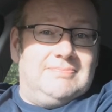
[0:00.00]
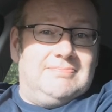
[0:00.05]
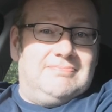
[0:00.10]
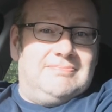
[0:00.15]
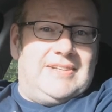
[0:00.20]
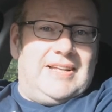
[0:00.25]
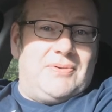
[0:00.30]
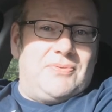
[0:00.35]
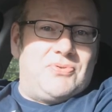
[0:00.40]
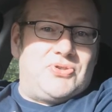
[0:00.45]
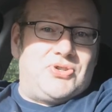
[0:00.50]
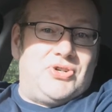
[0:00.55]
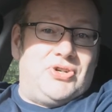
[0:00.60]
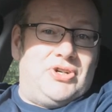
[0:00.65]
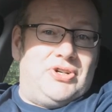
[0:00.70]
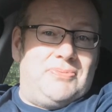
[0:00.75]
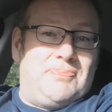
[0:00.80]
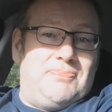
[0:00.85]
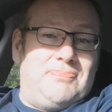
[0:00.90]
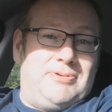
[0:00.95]
That was
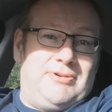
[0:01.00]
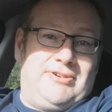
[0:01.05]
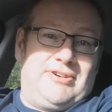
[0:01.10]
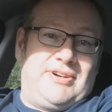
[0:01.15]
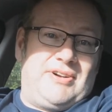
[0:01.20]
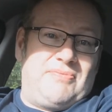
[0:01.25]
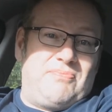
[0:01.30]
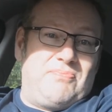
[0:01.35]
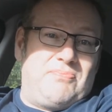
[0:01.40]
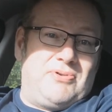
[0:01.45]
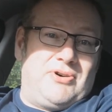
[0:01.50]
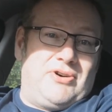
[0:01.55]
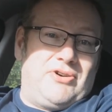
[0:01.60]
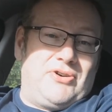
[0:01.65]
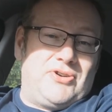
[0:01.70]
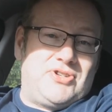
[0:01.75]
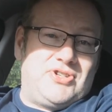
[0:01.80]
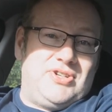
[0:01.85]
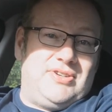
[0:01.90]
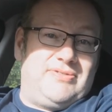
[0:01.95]
her
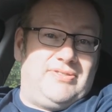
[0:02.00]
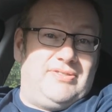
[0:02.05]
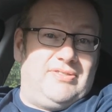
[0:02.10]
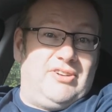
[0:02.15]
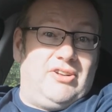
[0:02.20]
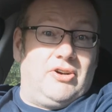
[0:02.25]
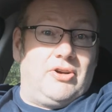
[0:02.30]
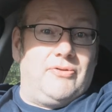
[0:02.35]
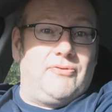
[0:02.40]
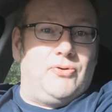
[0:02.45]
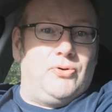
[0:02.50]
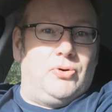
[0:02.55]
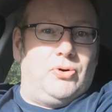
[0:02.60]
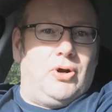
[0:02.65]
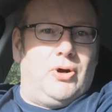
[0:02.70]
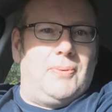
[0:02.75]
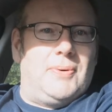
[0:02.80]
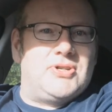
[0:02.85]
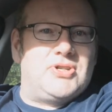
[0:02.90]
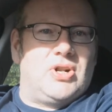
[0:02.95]
prerogative, and like a fool I
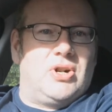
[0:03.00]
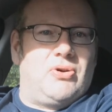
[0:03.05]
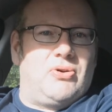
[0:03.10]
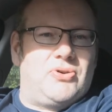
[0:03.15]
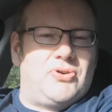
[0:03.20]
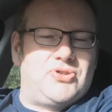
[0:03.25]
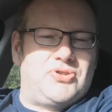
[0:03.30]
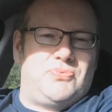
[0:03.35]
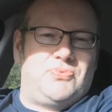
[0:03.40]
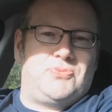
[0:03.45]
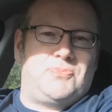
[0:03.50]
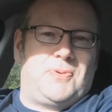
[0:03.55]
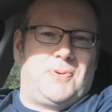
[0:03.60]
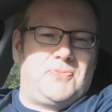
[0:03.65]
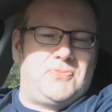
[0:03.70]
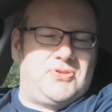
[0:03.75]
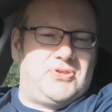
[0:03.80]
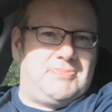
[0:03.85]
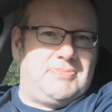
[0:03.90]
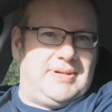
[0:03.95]
went along because she was
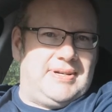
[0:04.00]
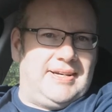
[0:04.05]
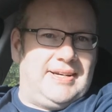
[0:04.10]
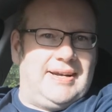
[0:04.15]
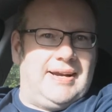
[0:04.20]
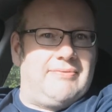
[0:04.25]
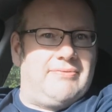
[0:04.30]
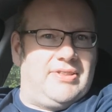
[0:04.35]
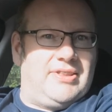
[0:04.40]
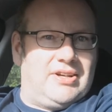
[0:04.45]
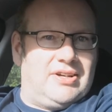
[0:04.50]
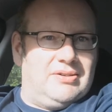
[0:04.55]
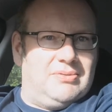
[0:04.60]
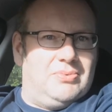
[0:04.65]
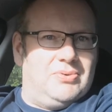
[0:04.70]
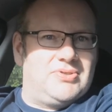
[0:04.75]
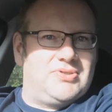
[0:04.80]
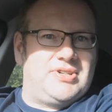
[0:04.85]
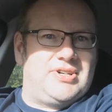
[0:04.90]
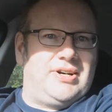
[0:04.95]
promising me everything I
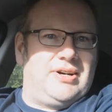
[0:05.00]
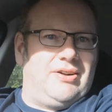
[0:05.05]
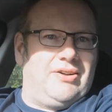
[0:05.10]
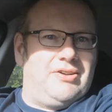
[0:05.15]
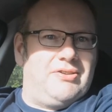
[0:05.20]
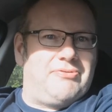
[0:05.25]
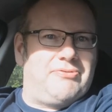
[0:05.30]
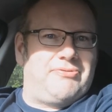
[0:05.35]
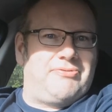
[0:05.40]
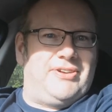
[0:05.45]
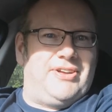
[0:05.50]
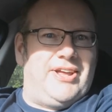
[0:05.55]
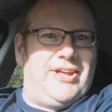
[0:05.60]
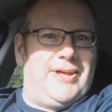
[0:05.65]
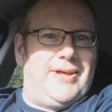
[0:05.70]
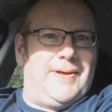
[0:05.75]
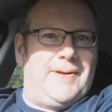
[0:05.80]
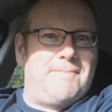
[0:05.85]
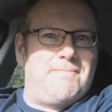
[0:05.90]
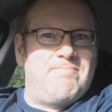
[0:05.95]
wanted in life,
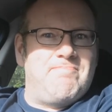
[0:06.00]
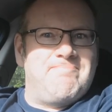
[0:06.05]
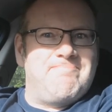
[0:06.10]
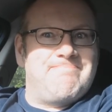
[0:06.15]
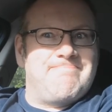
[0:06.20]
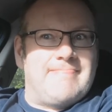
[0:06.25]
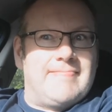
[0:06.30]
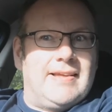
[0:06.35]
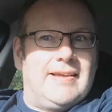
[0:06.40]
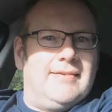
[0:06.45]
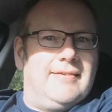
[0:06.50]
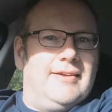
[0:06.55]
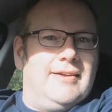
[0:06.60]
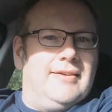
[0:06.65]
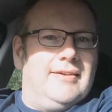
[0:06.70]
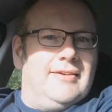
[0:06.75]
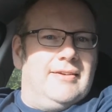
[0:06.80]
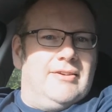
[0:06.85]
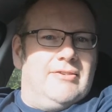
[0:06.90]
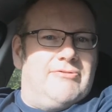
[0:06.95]

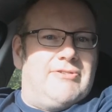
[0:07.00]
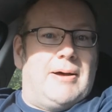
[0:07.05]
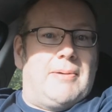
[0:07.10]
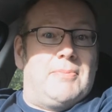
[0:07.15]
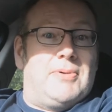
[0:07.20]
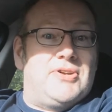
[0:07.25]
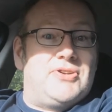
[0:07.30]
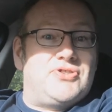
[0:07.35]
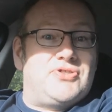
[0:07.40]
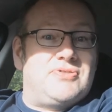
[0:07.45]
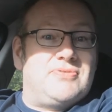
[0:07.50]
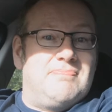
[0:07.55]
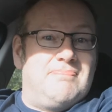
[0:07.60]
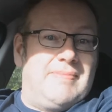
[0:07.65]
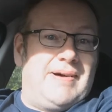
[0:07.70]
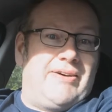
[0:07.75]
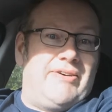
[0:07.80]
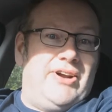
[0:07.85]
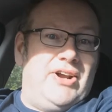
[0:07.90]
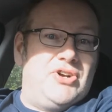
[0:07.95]
families,
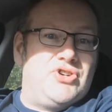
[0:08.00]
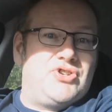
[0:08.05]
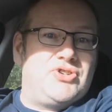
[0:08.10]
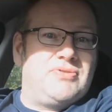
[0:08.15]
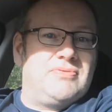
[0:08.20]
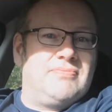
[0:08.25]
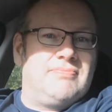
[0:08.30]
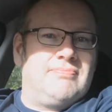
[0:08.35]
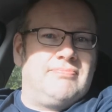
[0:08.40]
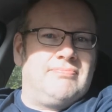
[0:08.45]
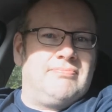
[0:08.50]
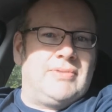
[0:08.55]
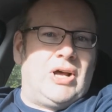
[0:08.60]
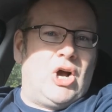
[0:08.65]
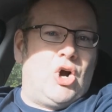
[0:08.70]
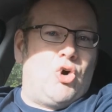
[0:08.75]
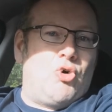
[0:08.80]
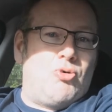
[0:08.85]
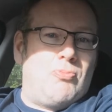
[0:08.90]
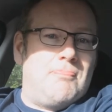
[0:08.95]
marriage,
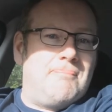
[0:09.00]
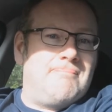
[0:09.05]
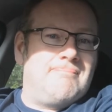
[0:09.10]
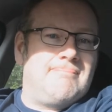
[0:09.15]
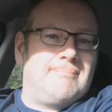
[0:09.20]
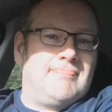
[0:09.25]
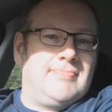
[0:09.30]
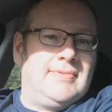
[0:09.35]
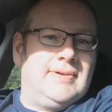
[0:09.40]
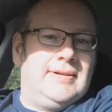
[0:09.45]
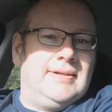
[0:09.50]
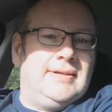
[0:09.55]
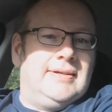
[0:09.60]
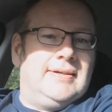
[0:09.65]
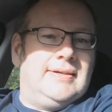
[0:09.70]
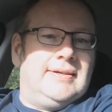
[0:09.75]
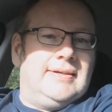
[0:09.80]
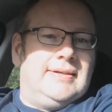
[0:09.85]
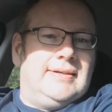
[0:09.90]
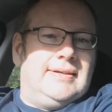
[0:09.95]
home,
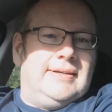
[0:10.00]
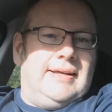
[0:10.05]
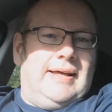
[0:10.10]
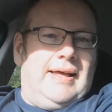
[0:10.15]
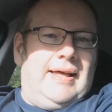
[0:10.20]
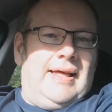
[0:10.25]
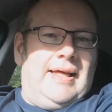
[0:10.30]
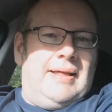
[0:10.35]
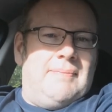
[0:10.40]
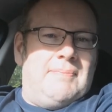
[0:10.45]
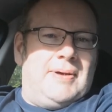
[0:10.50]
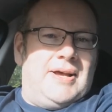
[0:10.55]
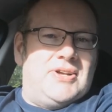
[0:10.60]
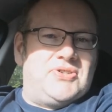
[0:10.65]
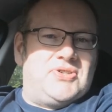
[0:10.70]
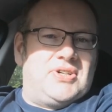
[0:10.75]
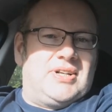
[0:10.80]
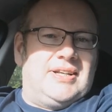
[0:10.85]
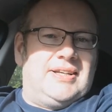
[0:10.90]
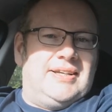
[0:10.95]
and
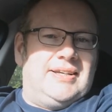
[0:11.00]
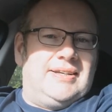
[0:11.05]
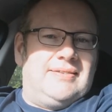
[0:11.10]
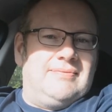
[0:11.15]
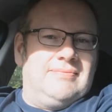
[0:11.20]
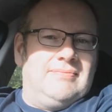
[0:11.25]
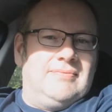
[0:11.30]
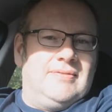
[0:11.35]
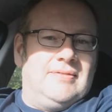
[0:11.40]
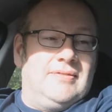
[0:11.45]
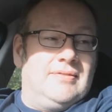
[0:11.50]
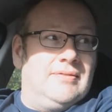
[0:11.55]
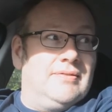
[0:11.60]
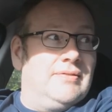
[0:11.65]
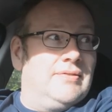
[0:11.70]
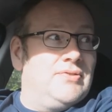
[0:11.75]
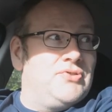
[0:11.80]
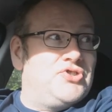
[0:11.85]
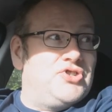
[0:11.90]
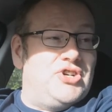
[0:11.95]
basically
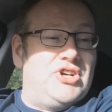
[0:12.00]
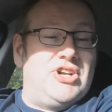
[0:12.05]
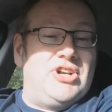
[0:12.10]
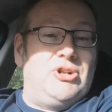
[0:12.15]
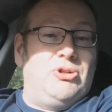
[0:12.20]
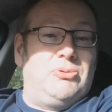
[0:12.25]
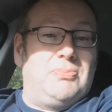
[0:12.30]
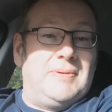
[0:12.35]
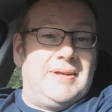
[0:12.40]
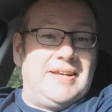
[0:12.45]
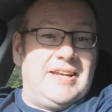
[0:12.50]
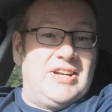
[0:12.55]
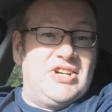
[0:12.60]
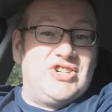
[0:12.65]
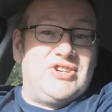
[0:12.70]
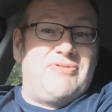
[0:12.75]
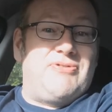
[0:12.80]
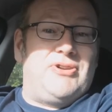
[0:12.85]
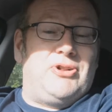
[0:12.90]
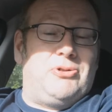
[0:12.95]
she diddled me,
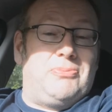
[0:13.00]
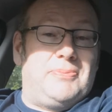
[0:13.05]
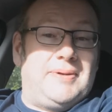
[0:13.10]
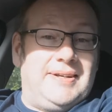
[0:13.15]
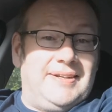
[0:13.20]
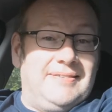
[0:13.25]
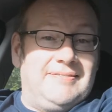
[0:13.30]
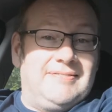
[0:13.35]
she fiddled me,